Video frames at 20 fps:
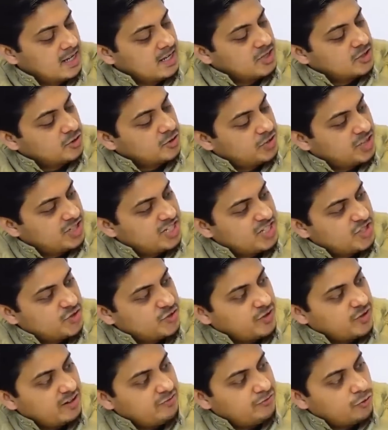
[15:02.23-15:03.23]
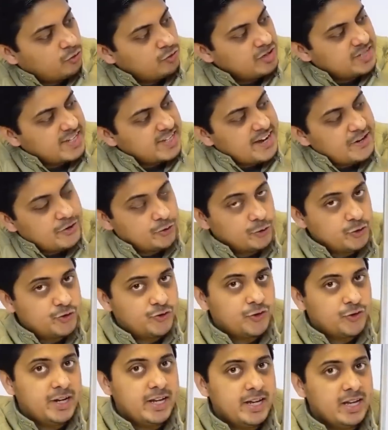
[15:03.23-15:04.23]
So this is 12 volts, and
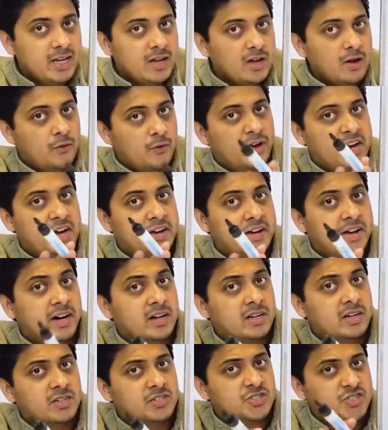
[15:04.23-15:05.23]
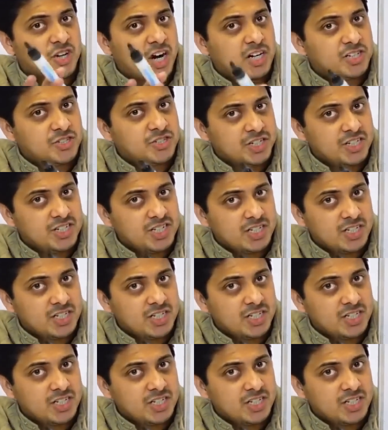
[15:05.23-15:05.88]
usually when inductor charges,